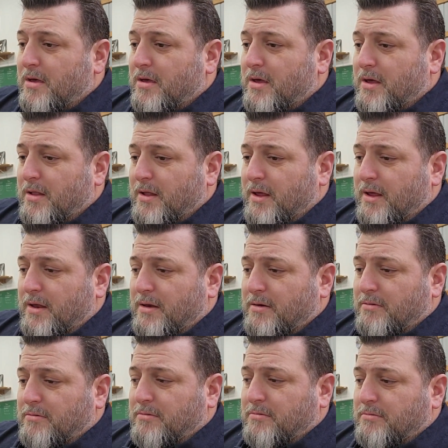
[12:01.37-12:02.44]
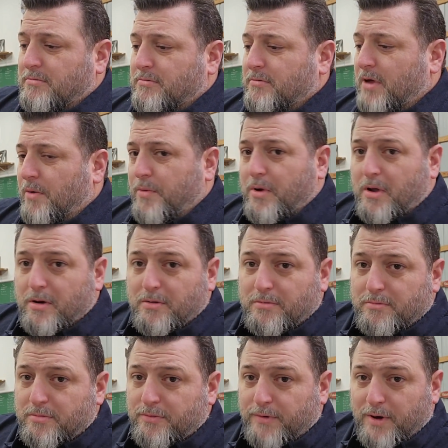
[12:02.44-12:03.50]
And then I went on
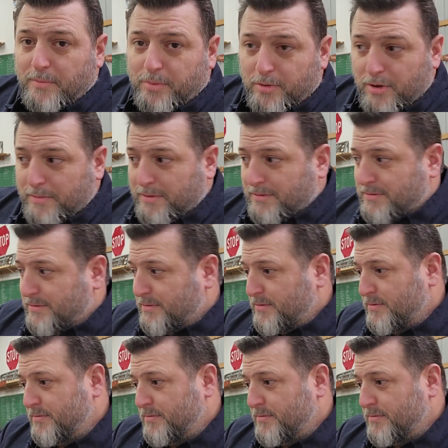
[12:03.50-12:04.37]
3 deployments.